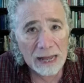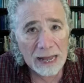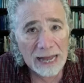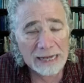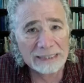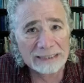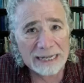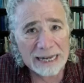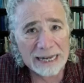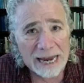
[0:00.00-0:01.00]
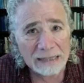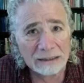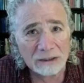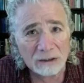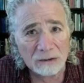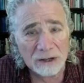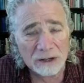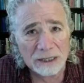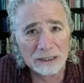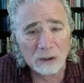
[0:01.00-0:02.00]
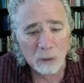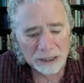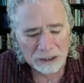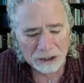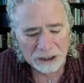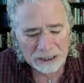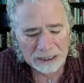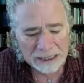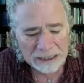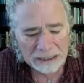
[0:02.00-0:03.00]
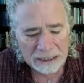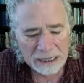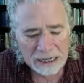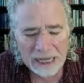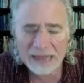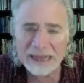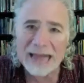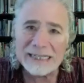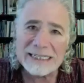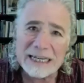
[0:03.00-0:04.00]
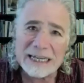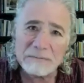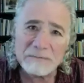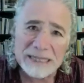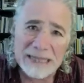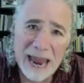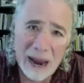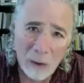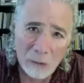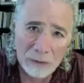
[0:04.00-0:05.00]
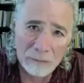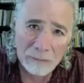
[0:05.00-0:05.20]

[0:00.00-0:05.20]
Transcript: And he said the answer to these questions is that deep down,